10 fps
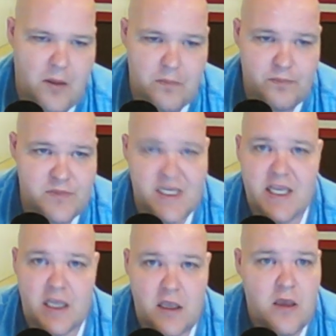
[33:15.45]

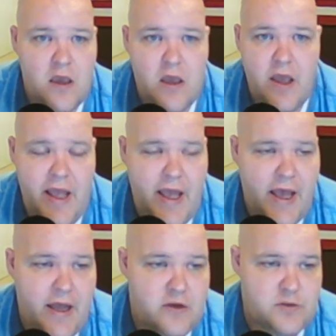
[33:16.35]
sink.
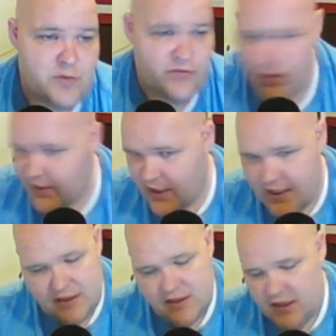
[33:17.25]
And it was before you'd cut
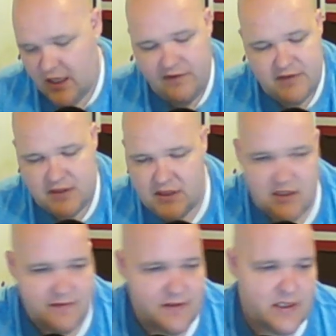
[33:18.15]
out the sink, obviously, and
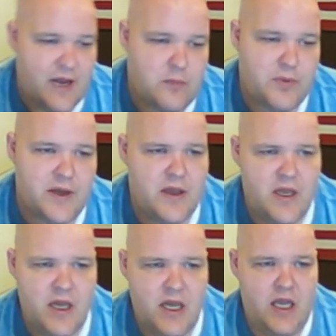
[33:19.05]
stuff like that. But
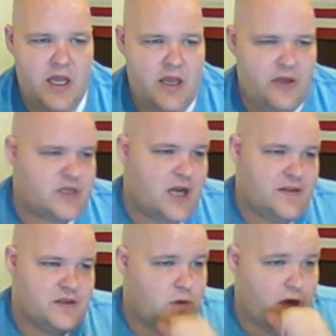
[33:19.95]
he was cutting
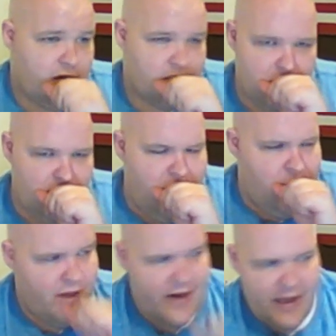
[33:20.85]
this rod,
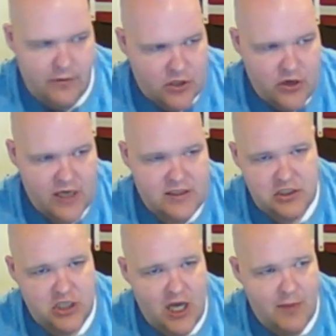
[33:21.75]
and I was across the
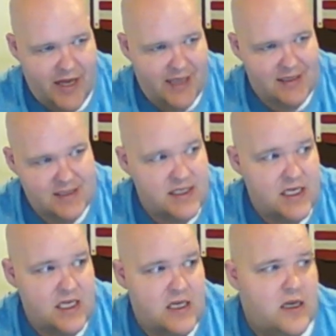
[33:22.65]
shop, and I could
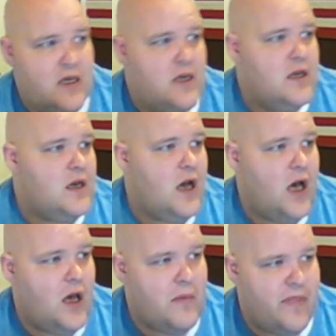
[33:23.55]
see
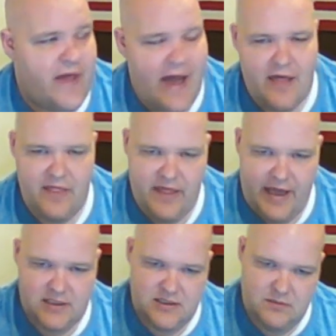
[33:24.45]

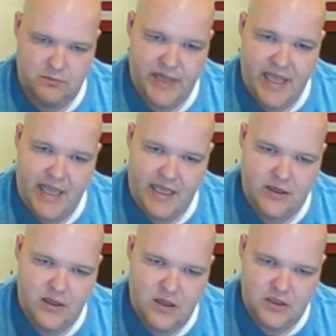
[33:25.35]
that blade
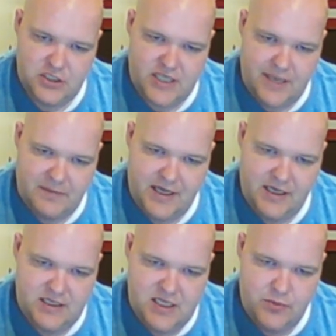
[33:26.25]
just kept
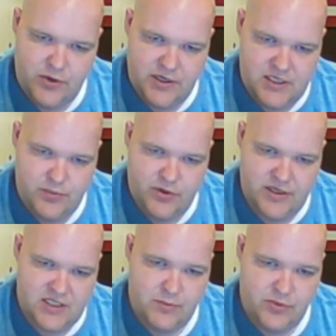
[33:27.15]
getting deeper and deeper and
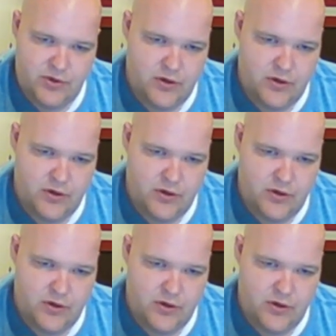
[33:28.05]
deeper.